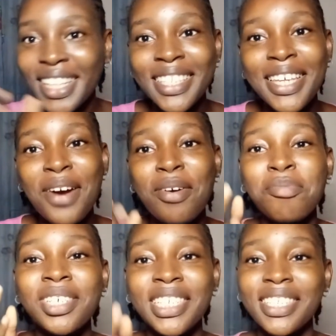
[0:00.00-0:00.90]
Like, see how
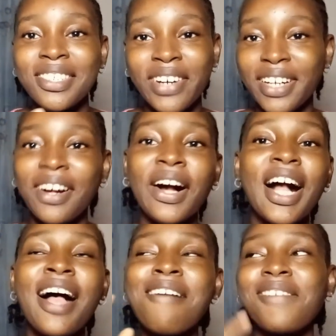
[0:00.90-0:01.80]
I'm cheesing right now?
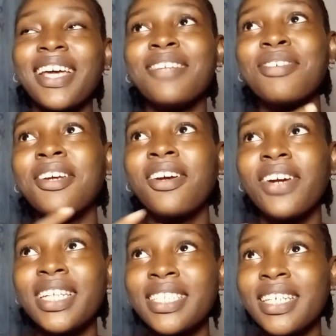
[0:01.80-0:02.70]
But like, it's been
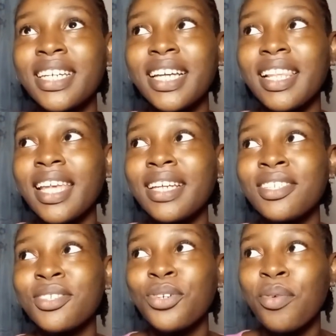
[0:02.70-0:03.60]
crazy. Like,
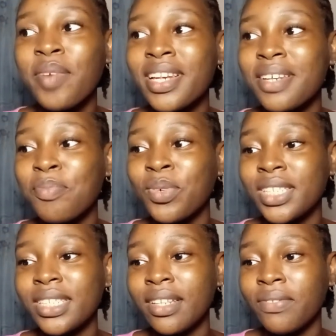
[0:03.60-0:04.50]
so many
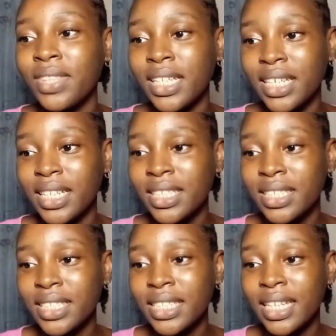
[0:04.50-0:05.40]
positive
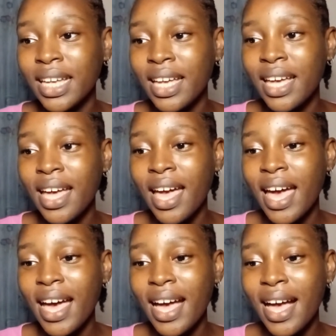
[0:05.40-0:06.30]
things.
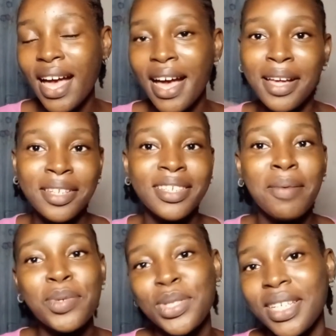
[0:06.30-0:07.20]
And
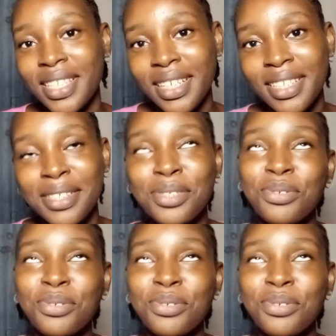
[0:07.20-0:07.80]
I'm just excited.